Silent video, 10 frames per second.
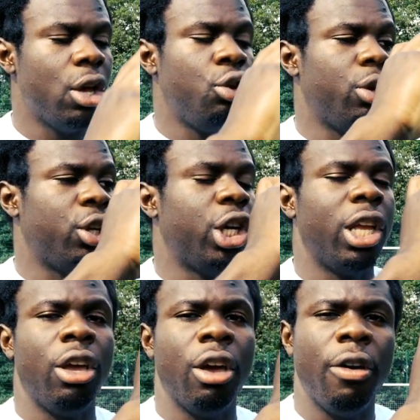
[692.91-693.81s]
you're going to train
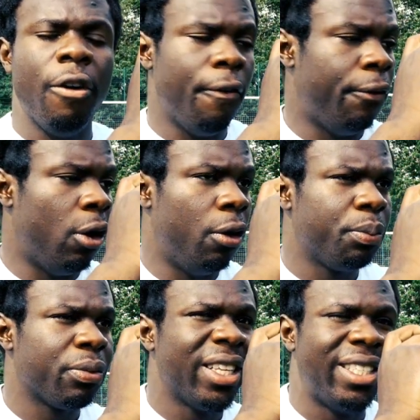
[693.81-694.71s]
here for
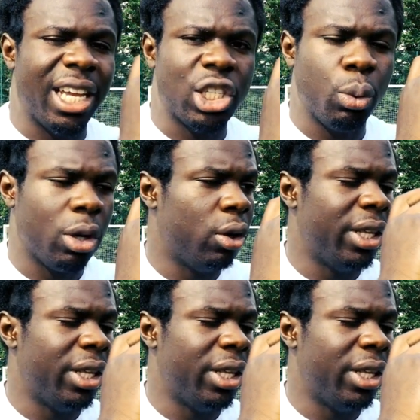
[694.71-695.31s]
6 weeks.